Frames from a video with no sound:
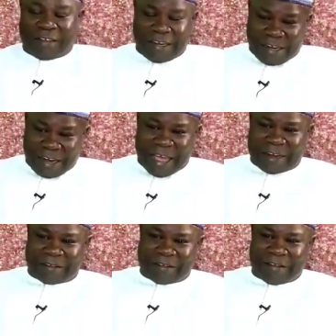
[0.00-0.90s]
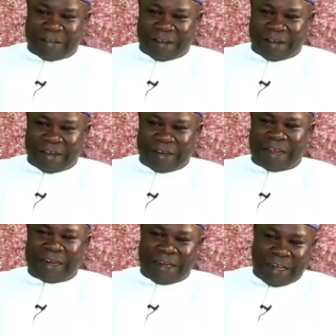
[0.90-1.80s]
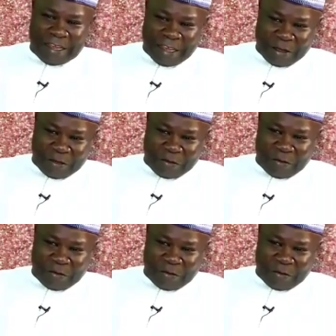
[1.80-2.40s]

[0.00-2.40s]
Council. The checkpoint